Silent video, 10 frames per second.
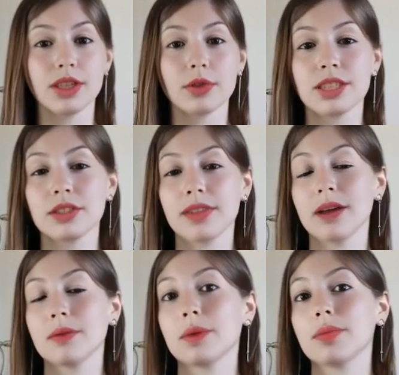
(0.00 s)
with you to
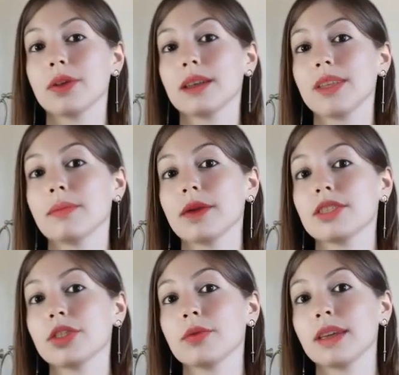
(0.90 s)
develop a plan that
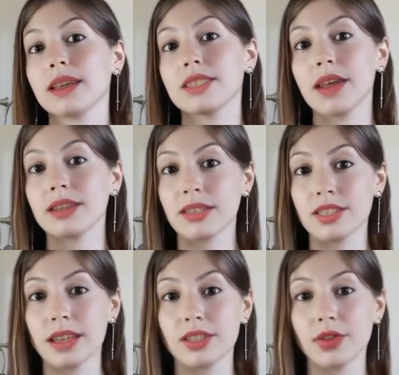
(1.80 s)
meets your needs and
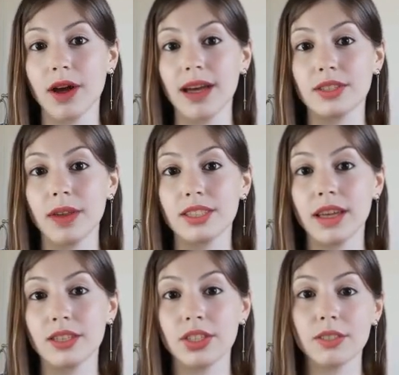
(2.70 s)
exceeds your
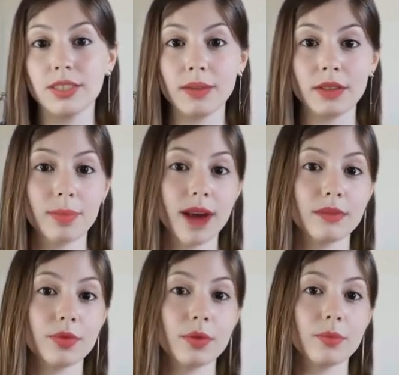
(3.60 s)
expectations in the
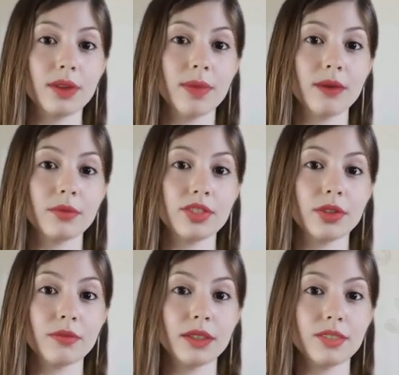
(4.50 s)
bathroom remodel
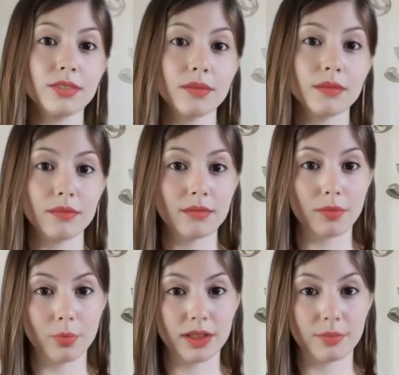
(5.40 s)
service.
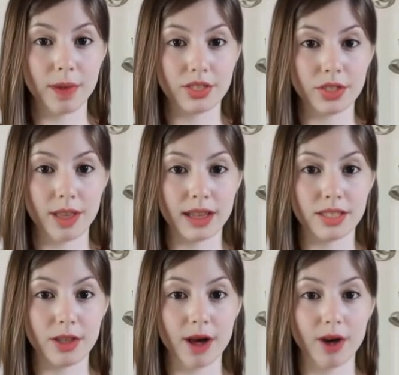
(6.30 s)
We
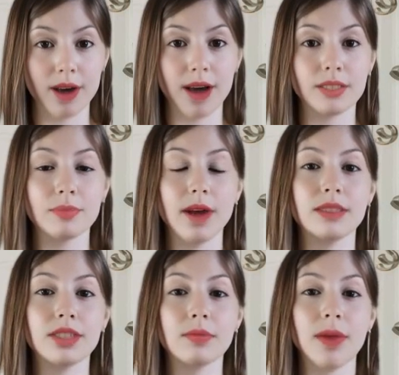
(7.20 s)
specialize in all
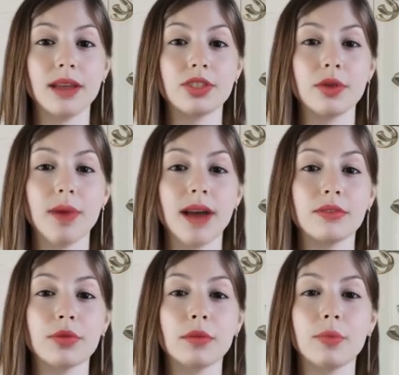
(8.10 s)
aspects of master
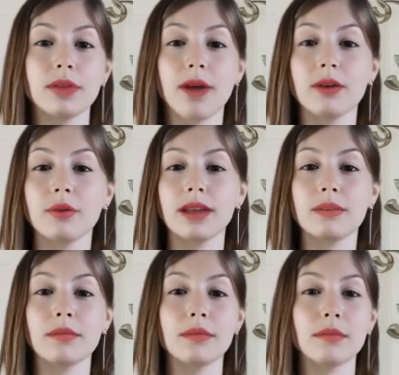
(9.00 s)
bathroom remodeling.